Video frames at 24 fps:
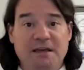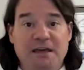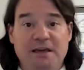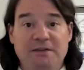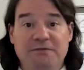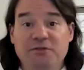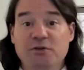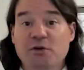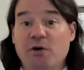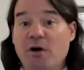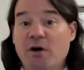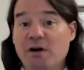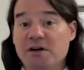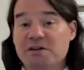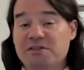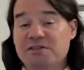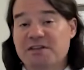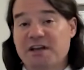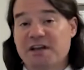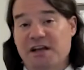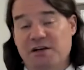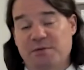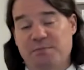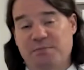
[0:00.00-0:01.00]
If you are
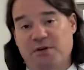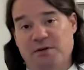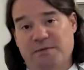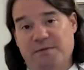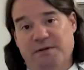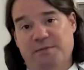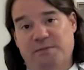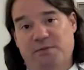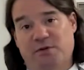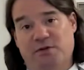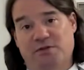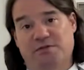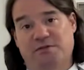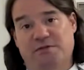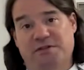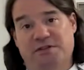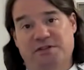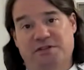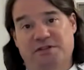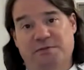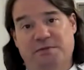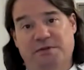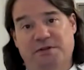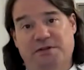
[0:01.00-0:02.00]
assigned a permanent partial
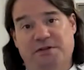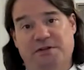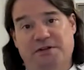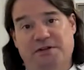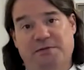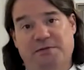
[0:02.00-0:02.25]
disability